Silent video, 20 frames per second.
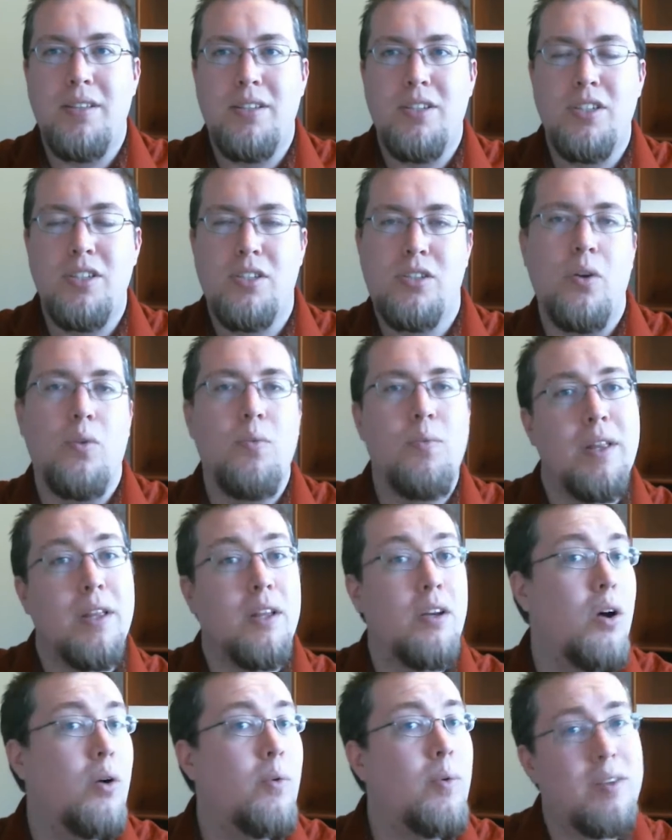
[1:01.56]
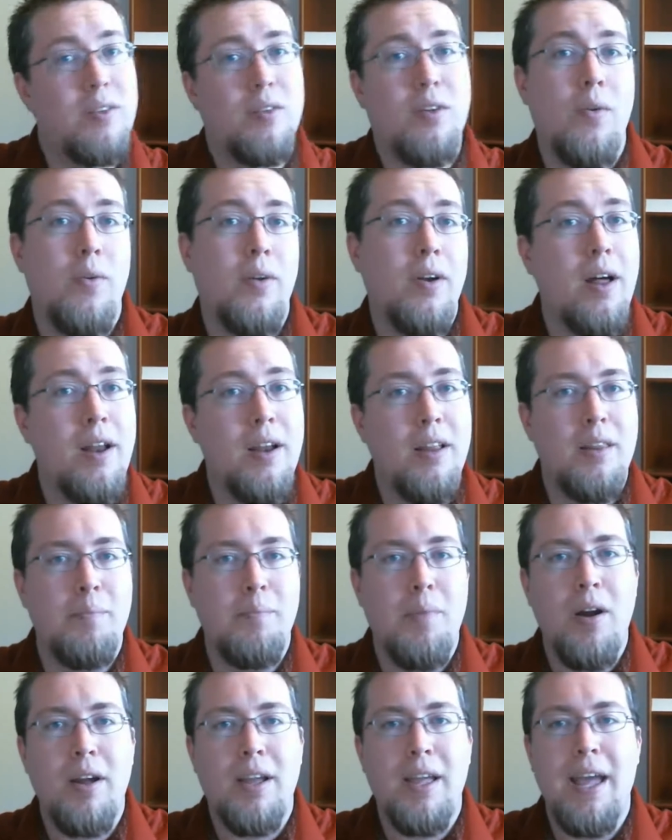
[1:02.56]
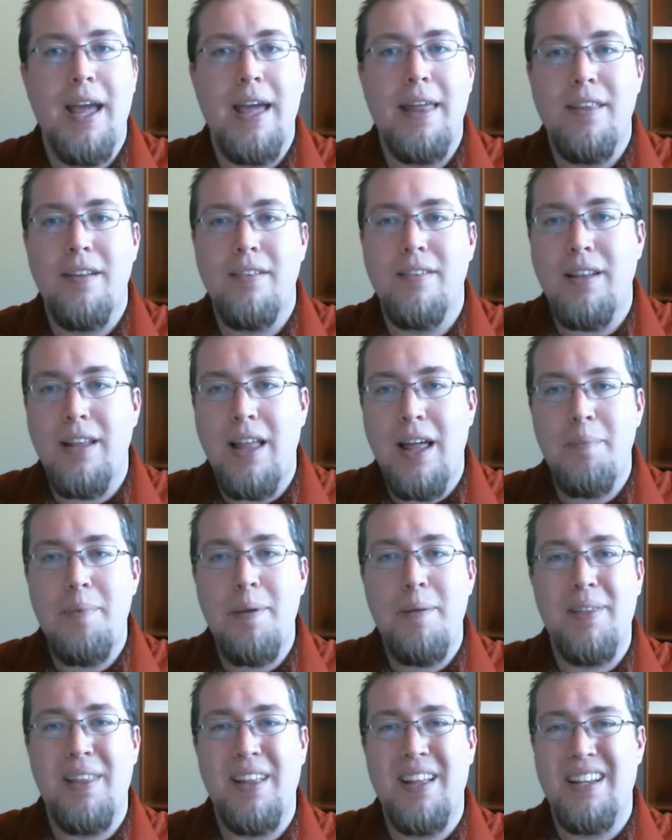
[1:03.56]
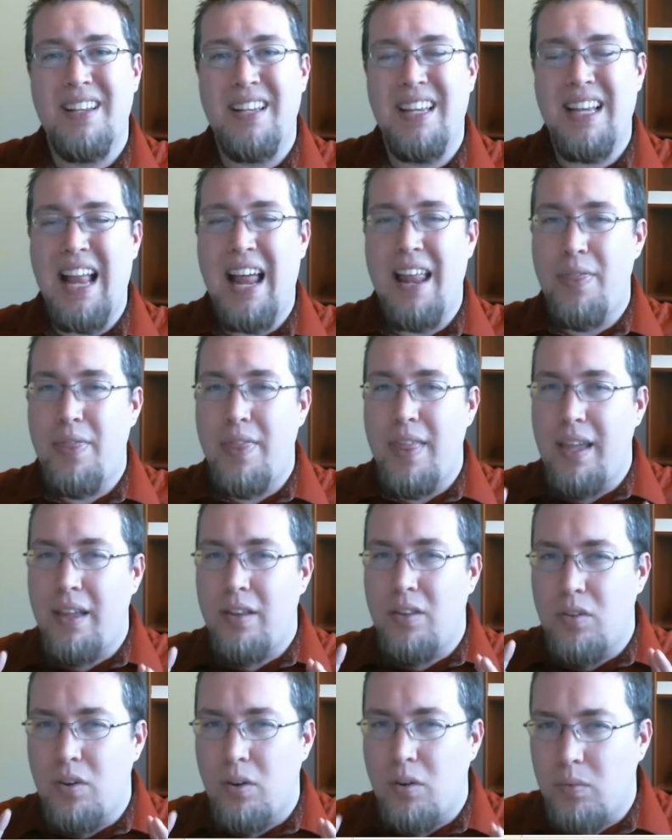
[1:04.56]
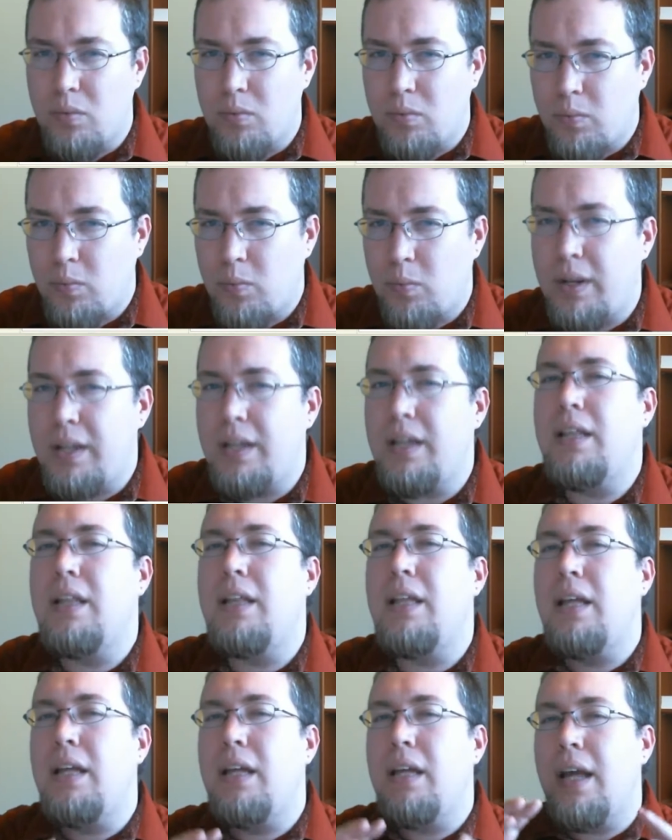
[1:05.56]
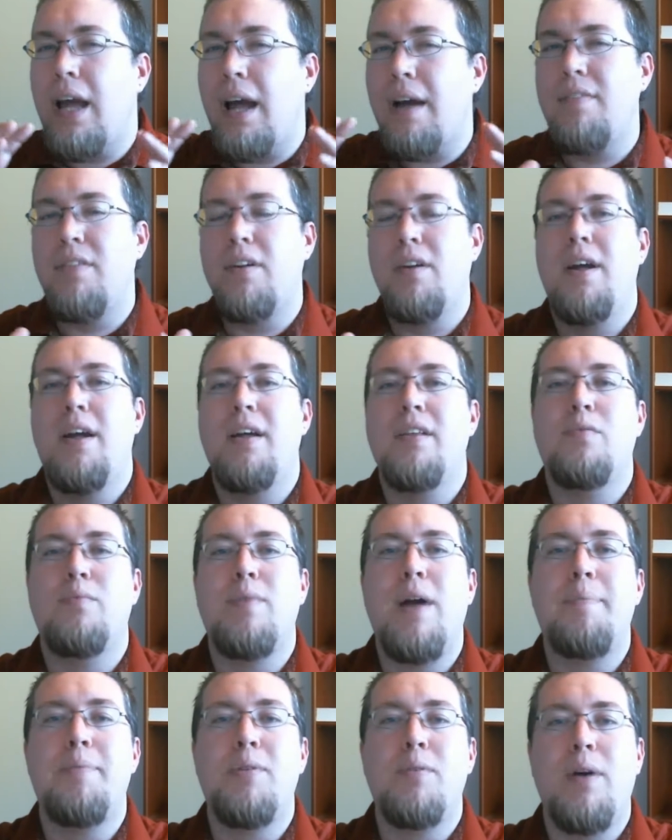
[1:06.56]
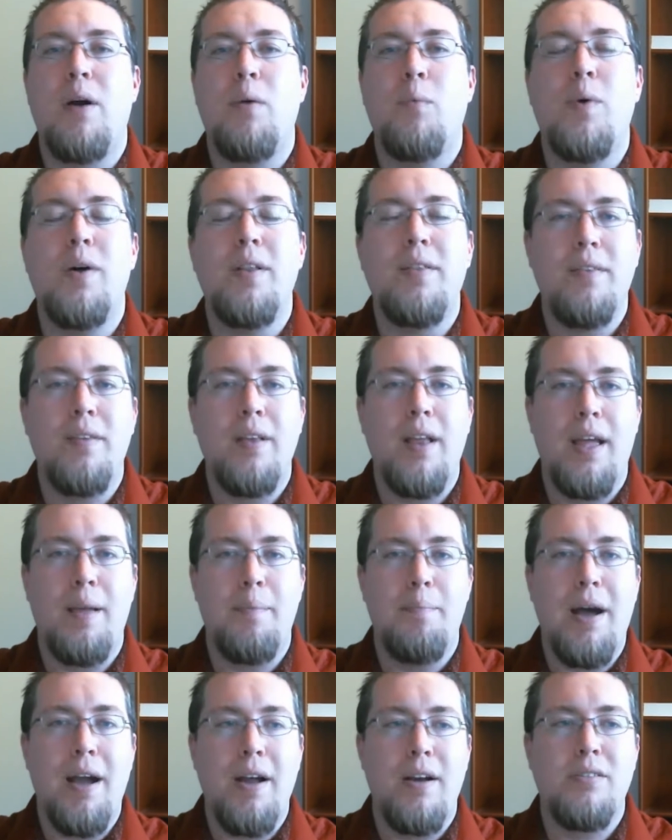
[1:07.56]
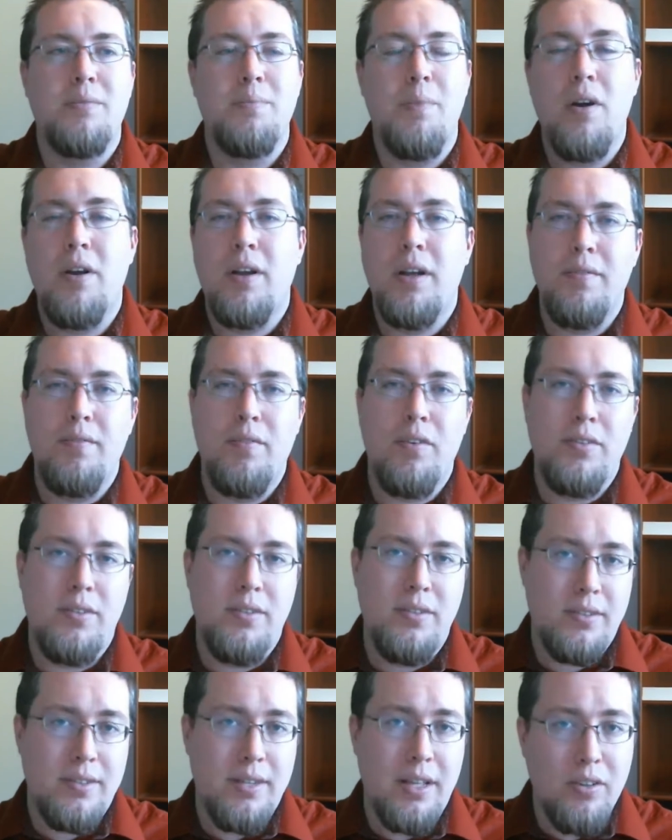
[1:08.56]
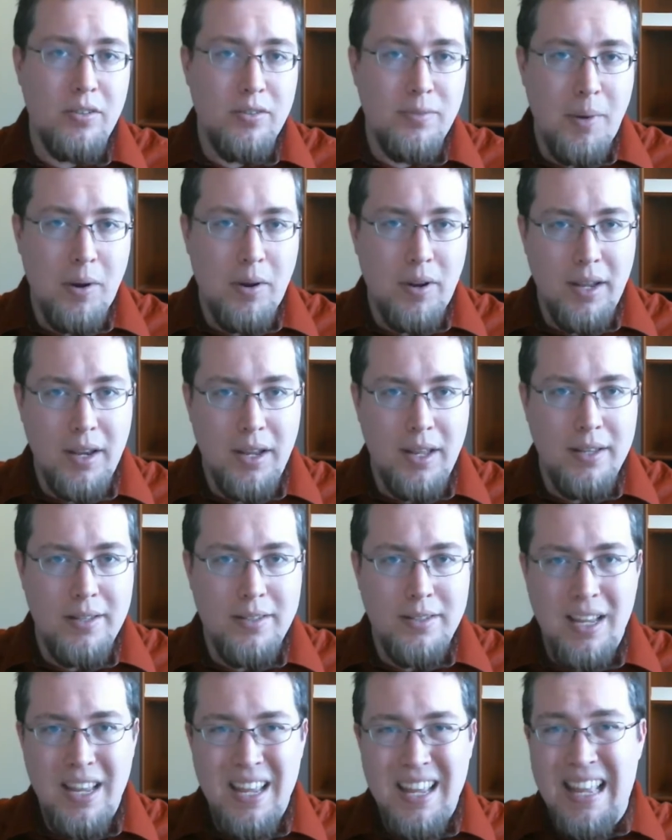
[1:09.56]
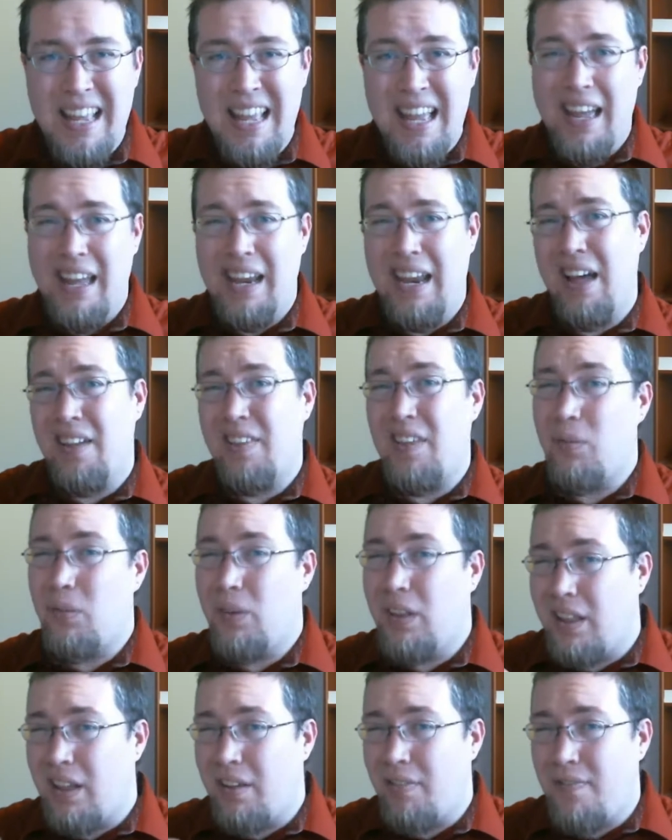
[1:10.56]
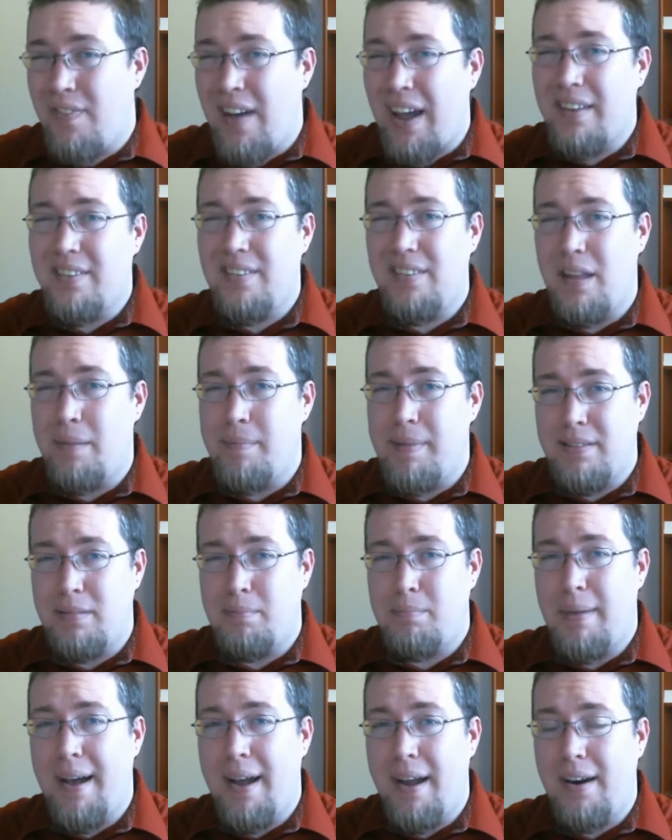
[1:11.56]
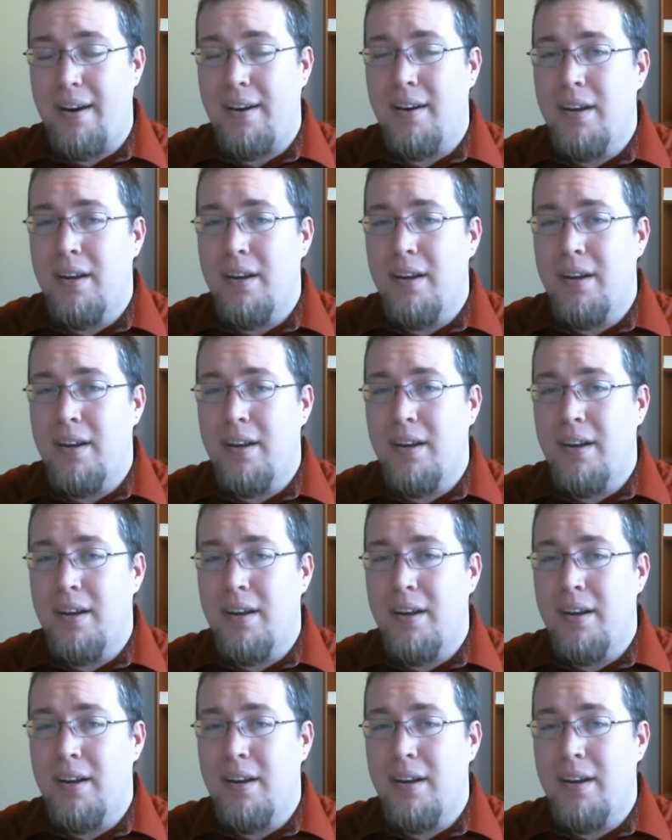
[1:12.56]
just don't really know what's going on in the market. And there's a lot of people that I think don't really have their heads wrapped around what a buyer's market versus seller's market is and how that really affects them as a buyer.